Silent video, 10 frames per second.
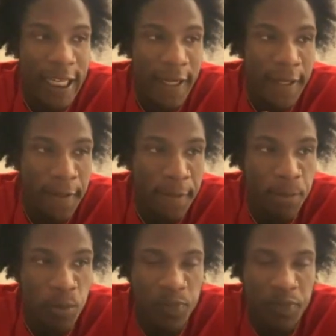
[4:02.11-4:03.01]

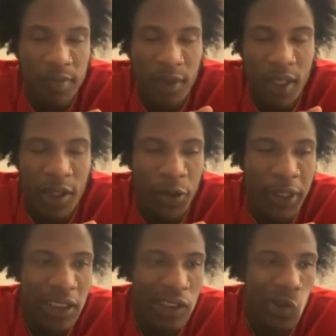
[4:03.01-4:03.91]
The
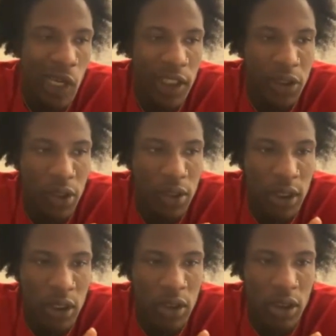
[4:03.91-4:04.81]
reason why I chose to
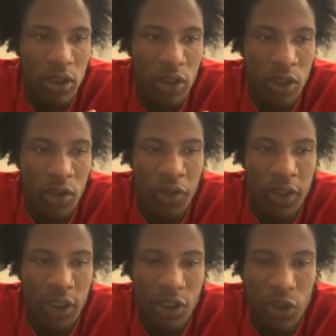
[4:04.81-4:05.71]
go to the
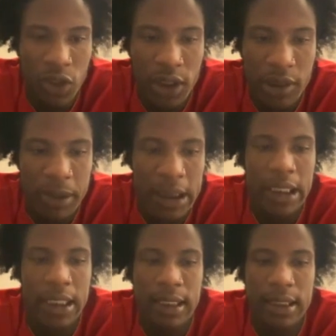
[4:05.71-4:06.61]
University of Georgia
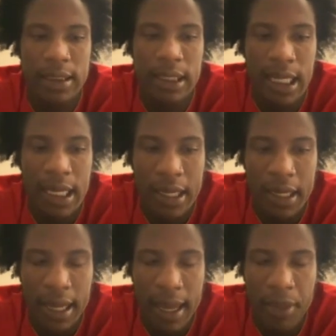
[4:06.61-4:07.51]
because
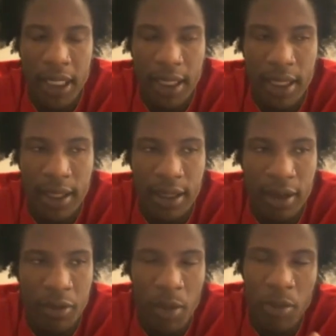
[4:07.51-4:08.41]
I mean,
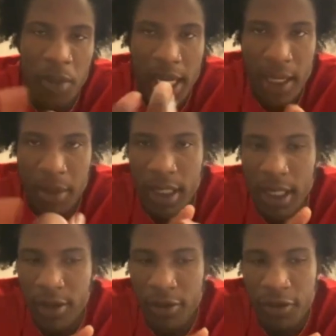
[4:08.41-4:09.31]
I'm a Miami
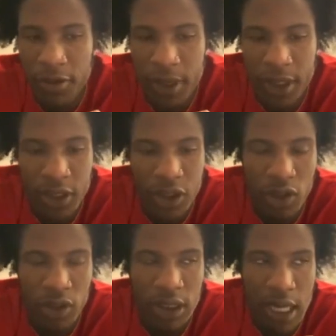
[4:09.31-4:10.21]
kid. I'm from here,
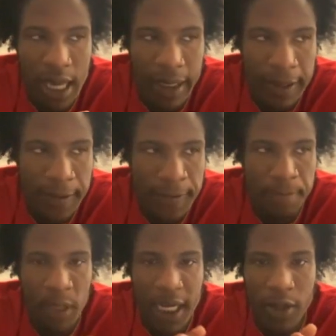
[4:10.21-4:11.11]
so it's like
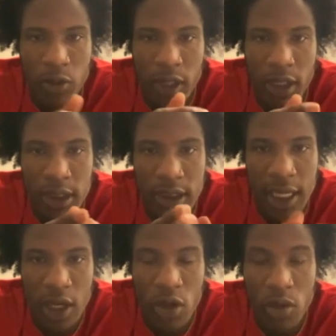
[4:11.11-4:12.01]
I didn't want to stay
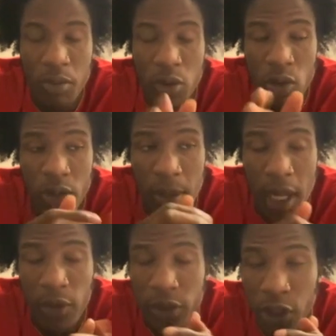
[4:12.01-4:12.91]
home. Growing up,
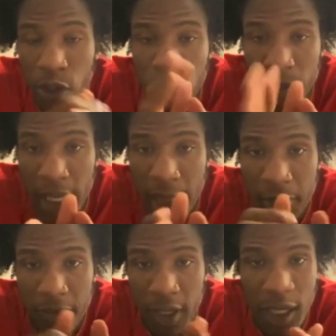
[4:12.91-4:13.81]
I was a huge Miami
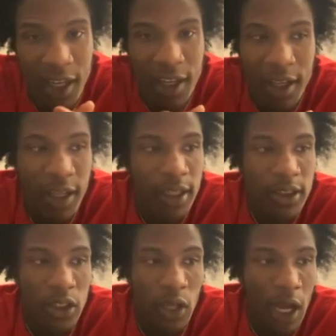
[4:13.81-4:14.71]
fan,
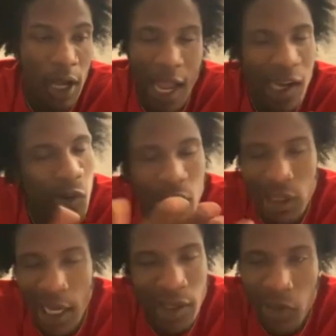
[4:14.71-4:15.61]
so I didn't want
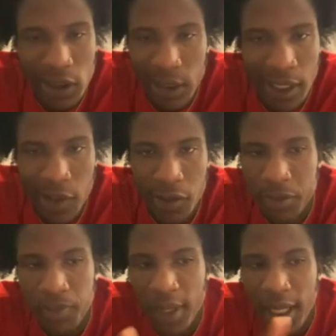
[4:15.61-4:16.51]
to stay
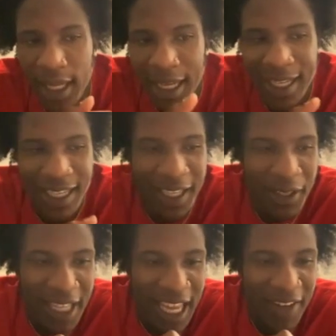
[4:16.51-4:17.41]
home. And then
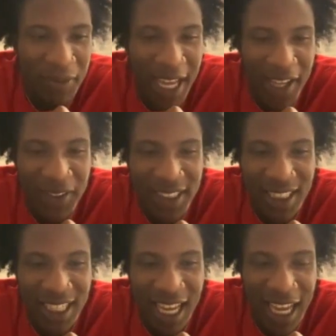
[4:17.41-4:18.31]
it came down
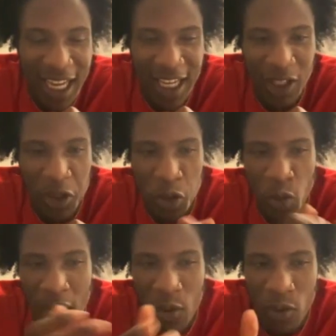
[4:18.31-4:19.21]
to like, oh, do
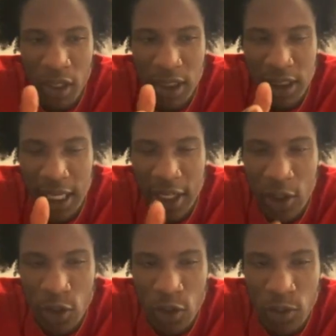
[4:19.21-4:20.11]
I want to stay
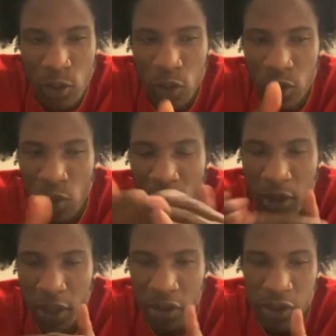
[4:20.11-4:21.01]
home or do I
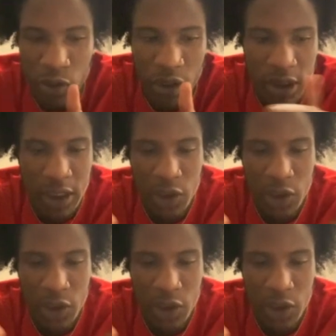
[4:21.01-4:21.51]
want to go to Georgia?